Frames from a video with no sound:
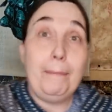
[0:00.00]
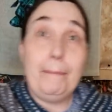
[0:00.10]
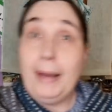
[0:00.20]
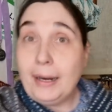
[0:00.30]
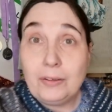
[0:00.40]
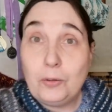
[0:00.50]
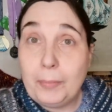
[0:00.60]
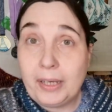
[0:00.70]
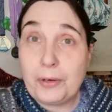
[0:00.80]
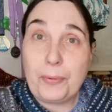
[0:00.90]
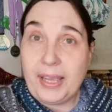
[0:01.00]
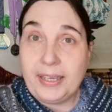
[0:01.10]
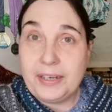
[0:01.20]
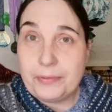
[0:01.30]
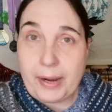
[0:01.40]
back to my
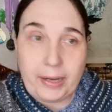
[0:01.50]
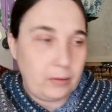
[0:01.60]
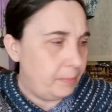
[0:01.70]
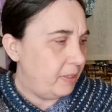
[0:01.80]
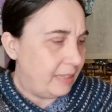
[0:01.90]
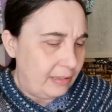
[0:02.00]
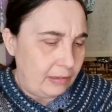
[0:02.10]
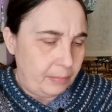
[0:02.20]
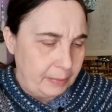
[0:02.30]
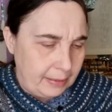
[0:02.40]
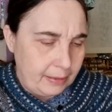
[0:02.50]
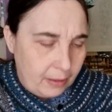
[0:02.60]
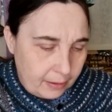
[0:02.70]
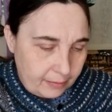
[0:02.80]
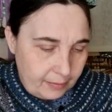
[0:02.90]
kraken dragon because
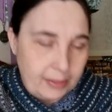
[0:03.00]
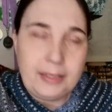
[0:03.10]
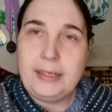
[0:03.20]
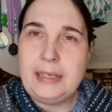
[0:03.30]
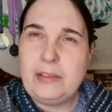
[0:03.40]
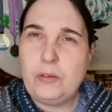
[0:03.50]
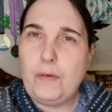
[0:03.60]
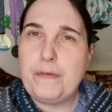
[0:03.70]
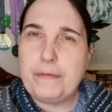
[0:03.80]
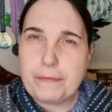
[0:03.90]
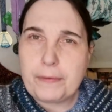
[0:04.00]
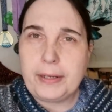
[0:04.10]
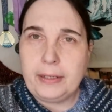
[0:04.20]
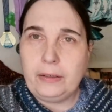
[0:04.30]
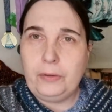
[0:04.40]
because he's so
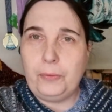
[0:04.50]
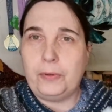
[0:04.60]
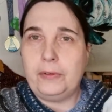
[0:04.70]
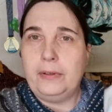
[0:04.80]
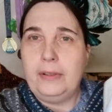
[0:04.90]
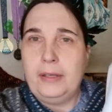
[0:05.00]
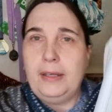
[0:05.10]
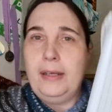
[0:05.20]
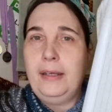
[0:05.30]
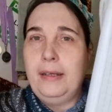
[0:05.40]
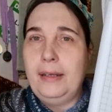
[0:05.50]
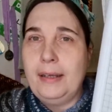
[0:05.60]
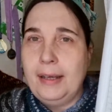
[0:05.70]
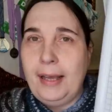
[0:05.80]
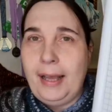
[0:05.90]
freaking cool
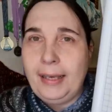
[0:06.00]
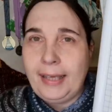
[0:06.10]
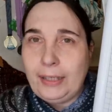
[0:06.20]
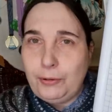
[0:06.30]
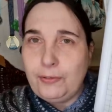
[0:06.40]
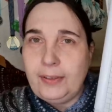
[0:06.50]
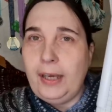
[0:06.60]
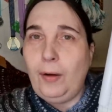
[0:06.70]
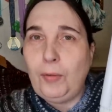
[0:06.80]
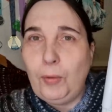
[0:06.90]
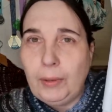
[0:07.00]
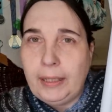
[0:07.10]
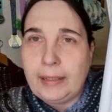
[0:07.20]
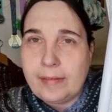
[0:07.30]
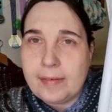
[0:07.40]
can't you see how cool
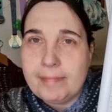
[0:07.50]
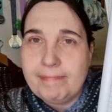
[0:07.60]
he is